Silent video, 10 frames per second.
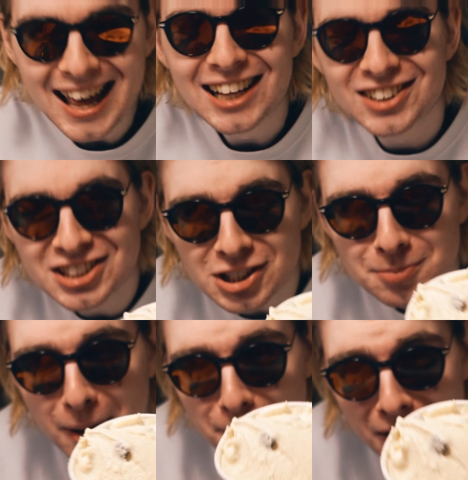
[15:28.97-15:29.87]
this is
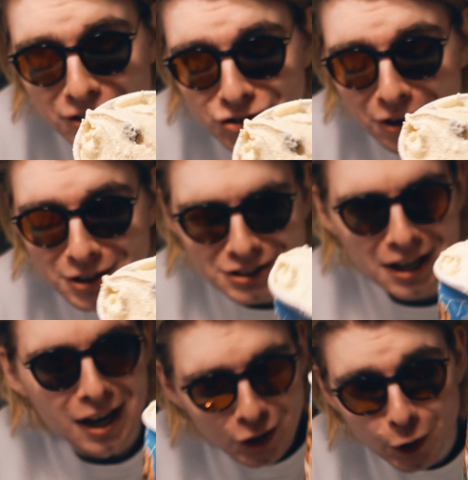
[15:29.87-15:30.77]
my Ben & Jerry's
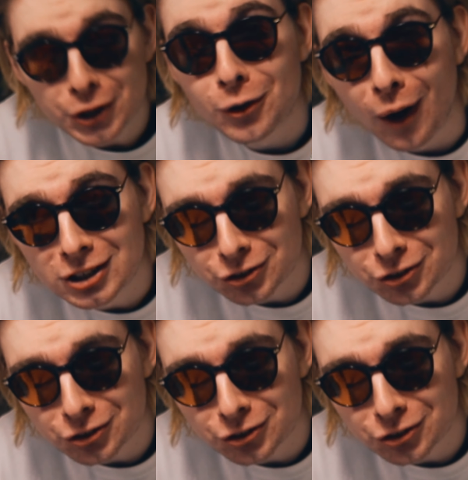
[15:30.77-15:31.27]
cookie dough ice